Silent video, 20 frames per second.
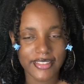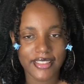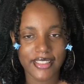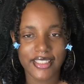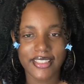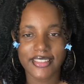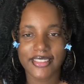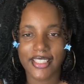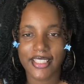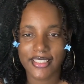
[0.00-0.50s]
He
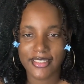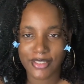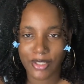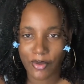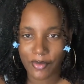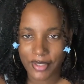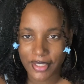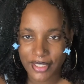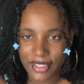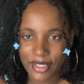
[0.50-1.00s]
said it's gonna
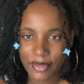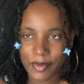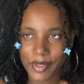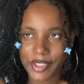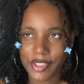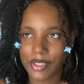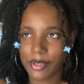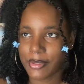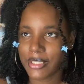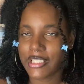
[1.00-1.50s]
end with
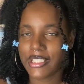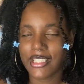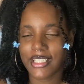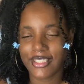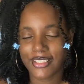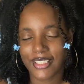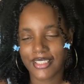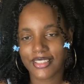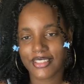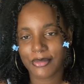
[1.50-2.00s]
him. He did
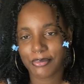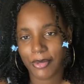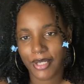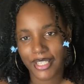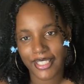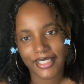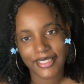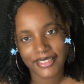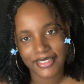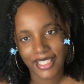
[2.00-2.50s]
that despite
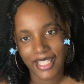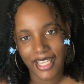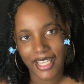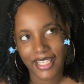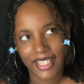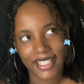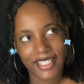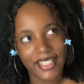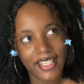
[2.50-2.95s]
his daddy.